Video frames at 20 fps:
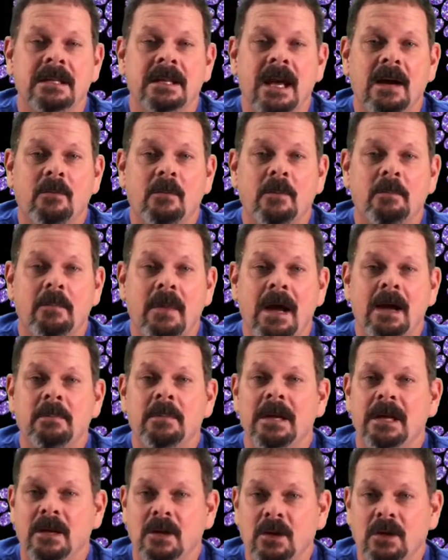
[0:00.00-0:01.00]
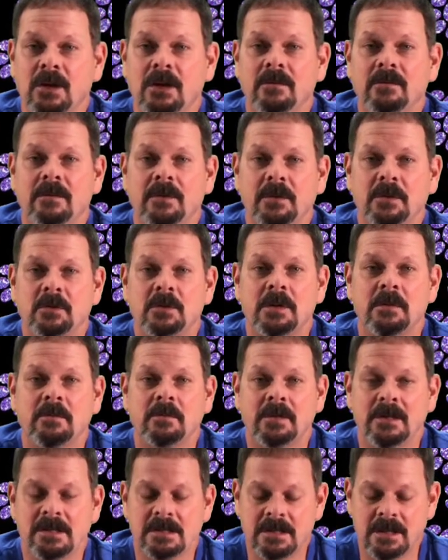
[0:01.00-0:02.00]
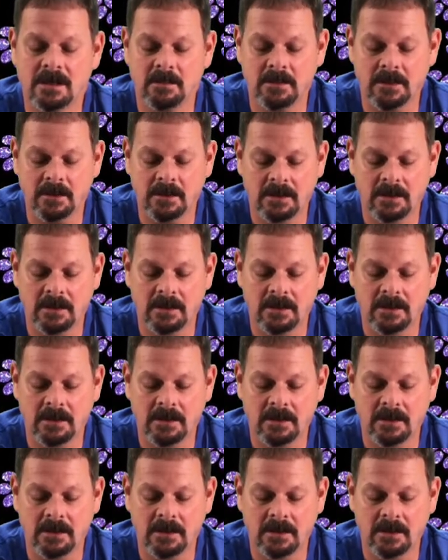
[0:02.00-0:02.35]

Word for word: that one might be a good field trip for the summer.